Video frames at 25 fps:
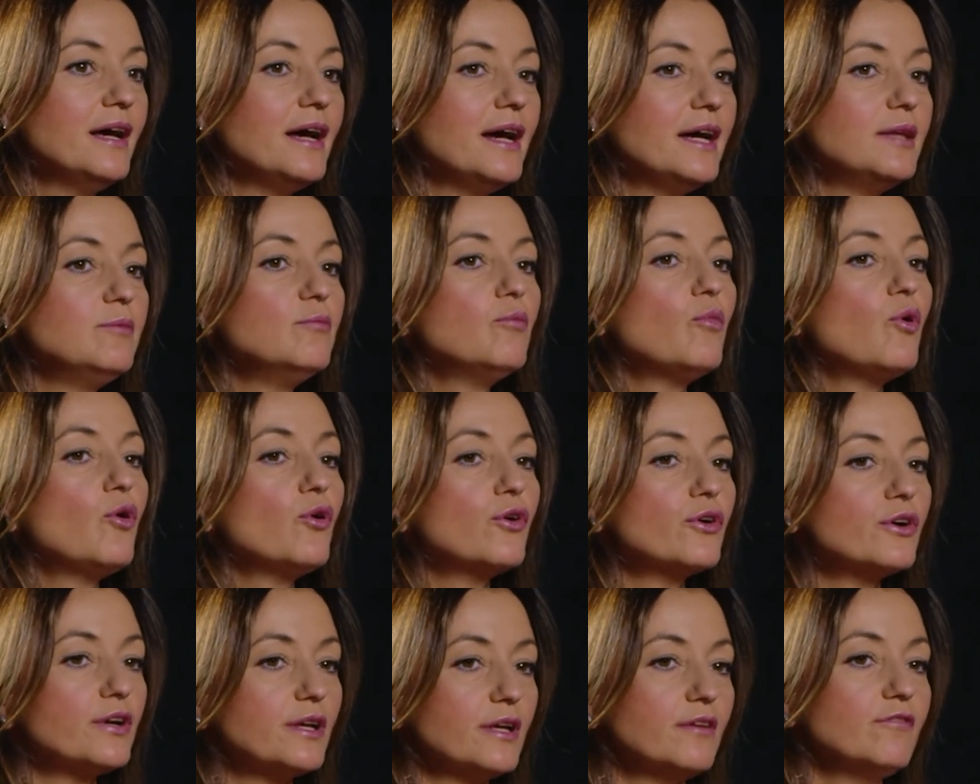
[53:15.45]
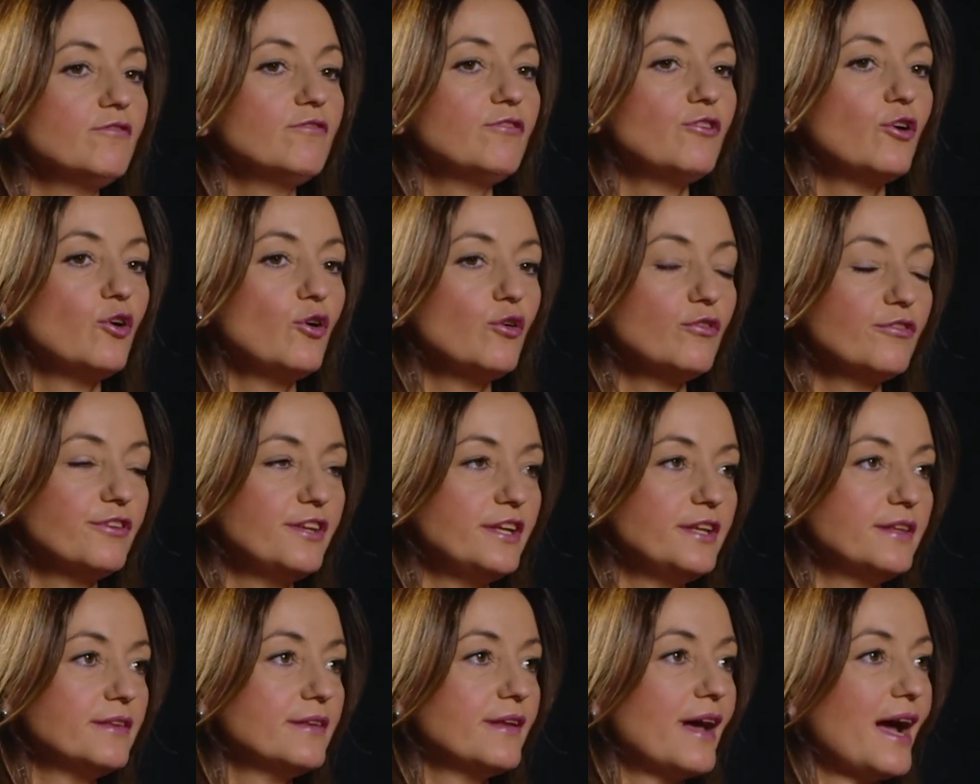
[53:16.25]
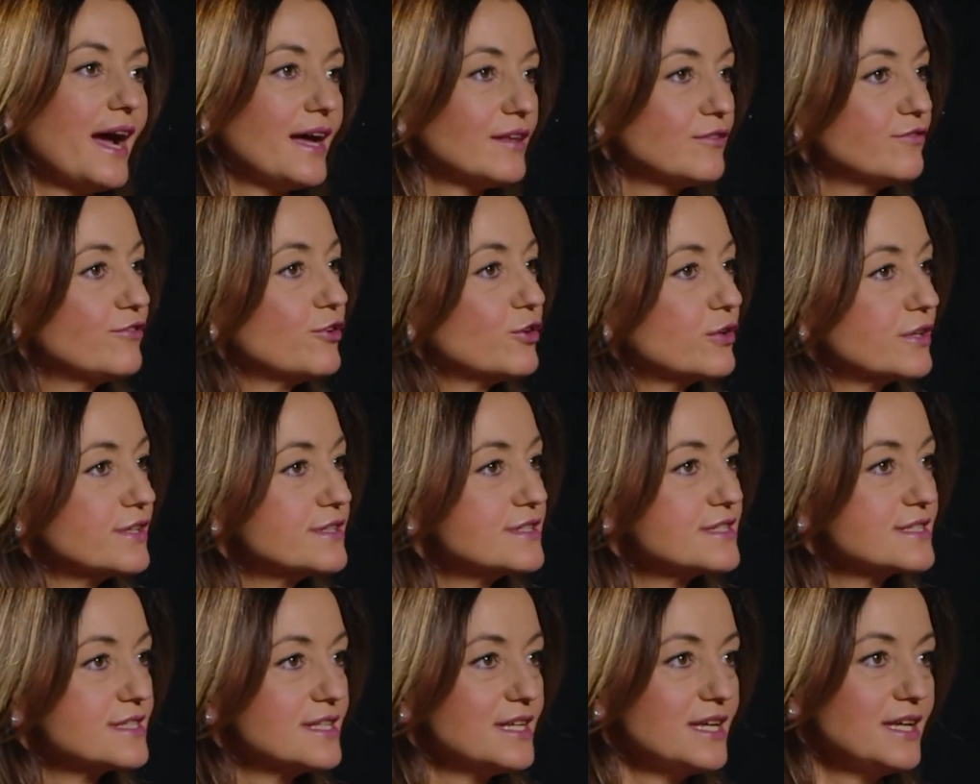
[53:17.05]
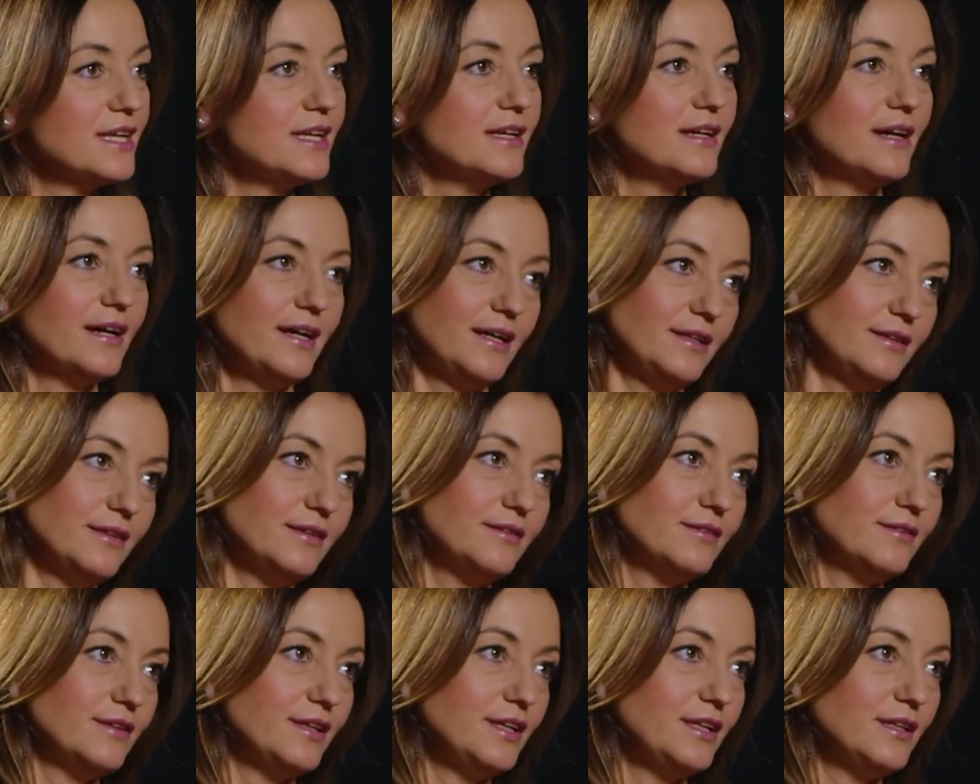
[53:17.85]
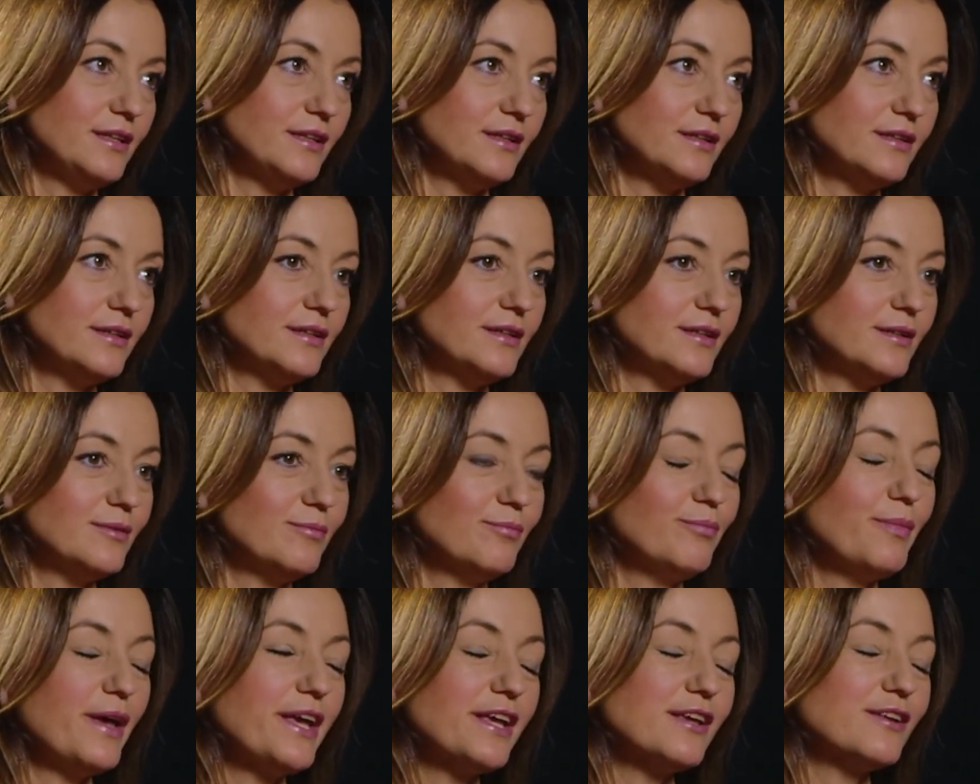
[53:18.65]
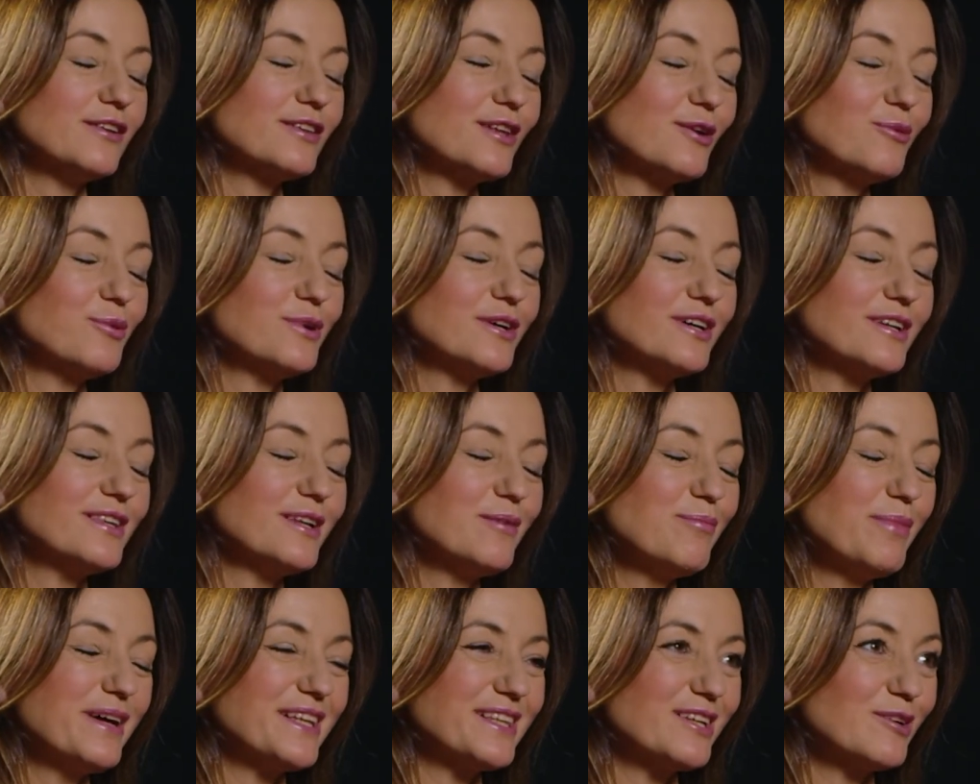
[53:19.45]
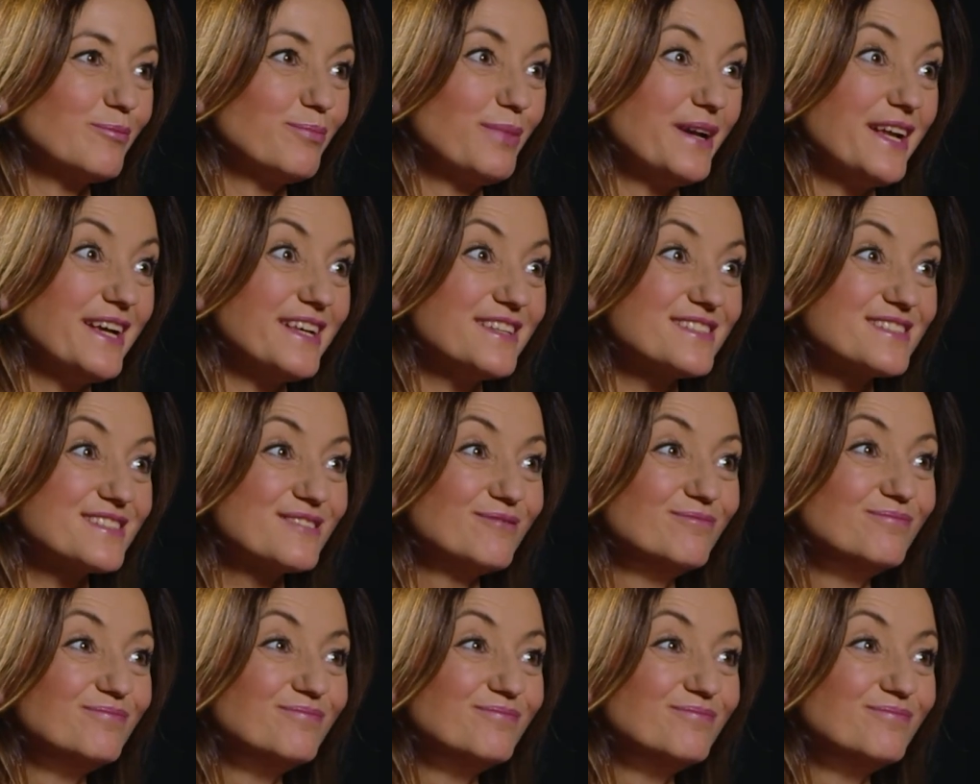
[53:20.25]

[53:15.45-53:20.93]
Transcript: and more involved in advocacy and in making the world a better place.